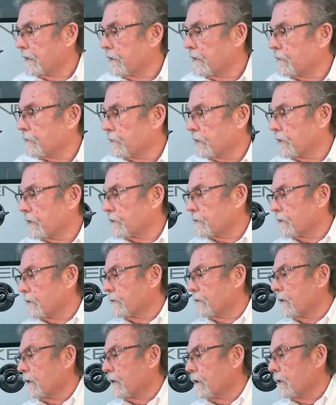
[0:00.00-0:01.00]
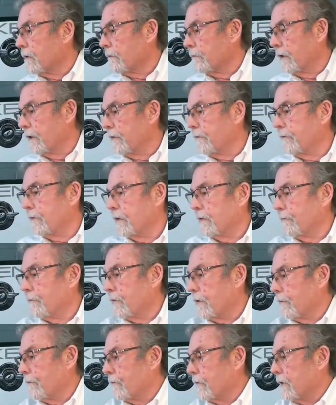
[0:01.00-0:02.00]
This is,
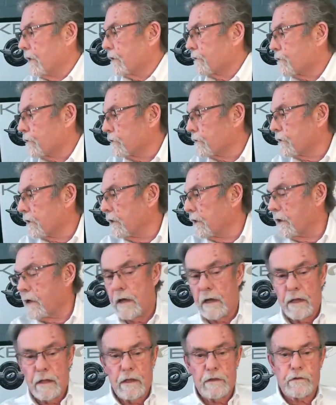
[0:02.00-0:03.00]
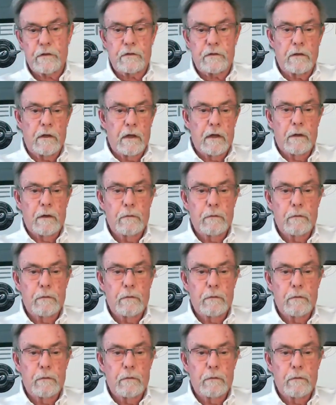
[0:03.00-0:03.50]
this is, this is,